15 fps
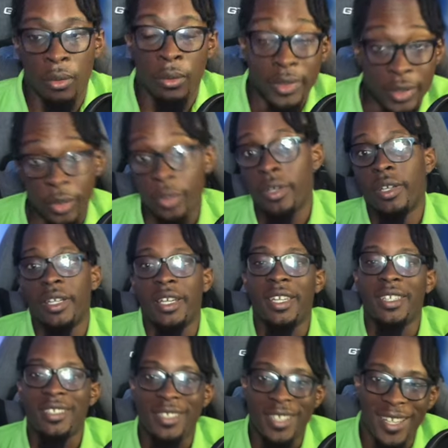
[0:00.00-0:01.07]
What's going on,
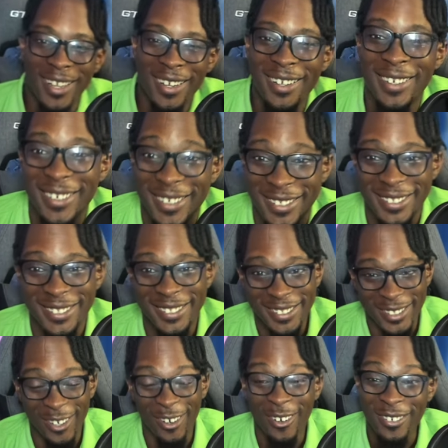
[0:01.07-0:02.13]
guys?
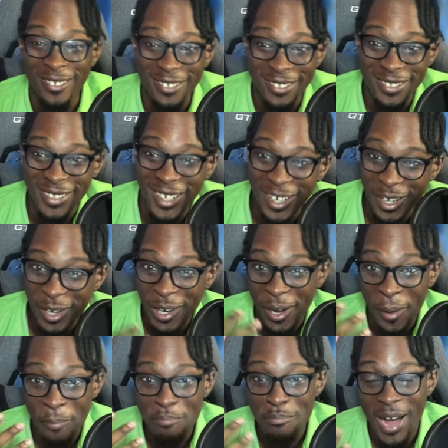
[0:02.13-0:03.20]
So
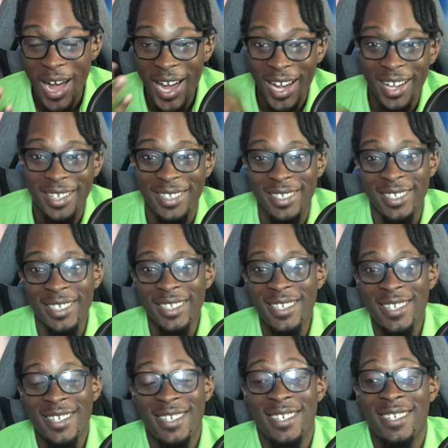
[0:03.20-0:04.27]
I'm back,
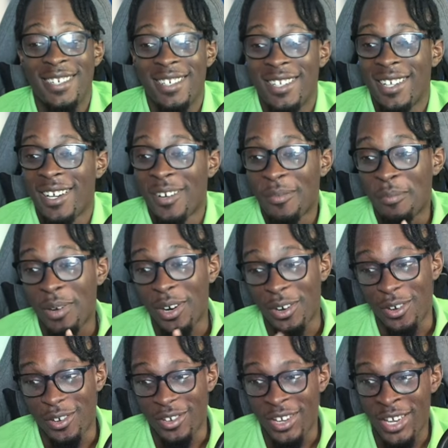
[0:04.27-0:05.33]

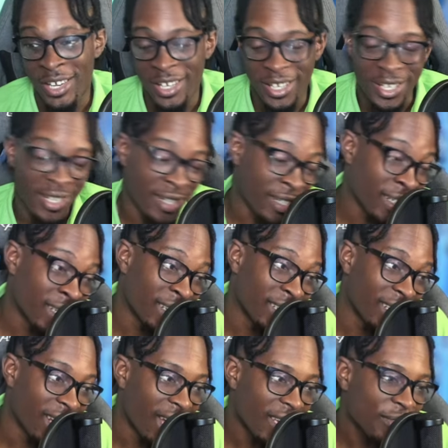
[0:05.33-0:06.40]
bro. The
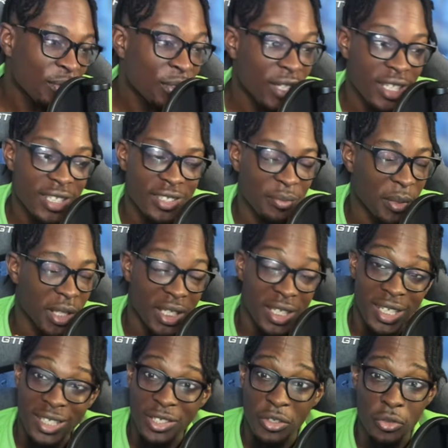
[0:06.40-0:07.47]
last few days have been
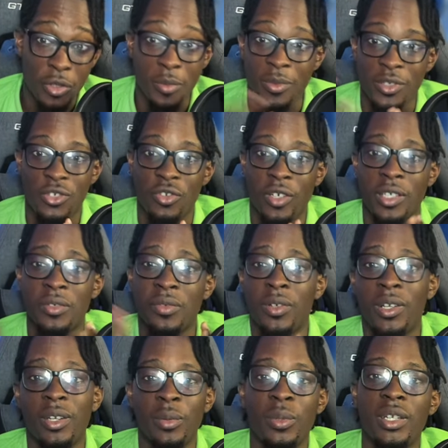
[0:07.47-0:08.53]
extremely stressful.
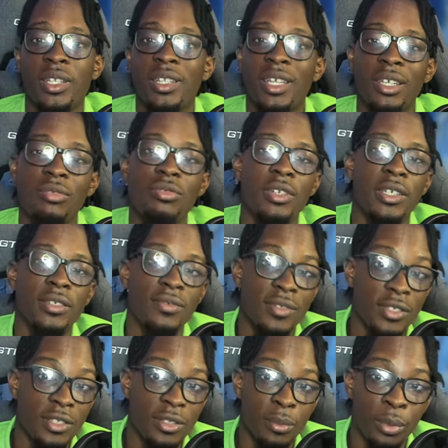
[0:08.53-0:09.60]
I want to thank you guys for
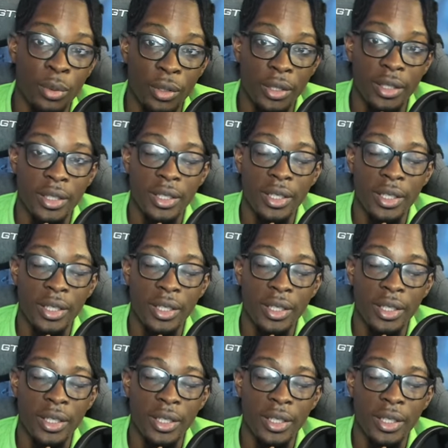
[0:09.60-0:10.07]
the support.